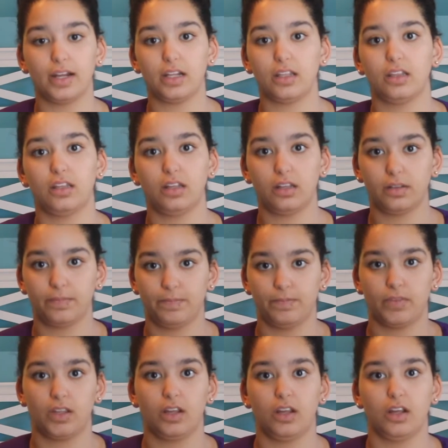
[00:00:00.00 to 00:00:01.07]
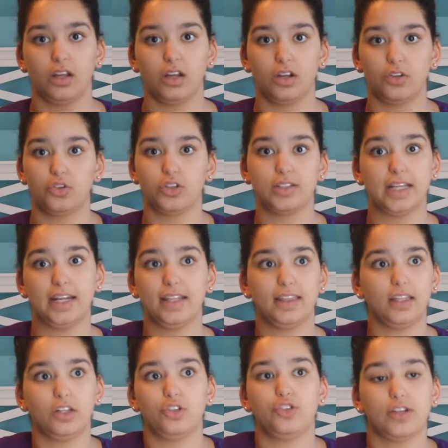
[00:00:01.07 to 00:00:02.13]
anything, just
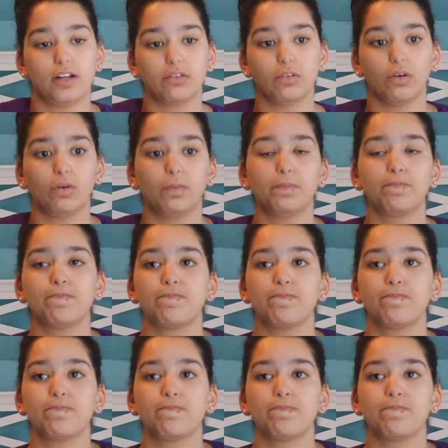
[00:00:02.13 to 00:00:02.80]
anything in general,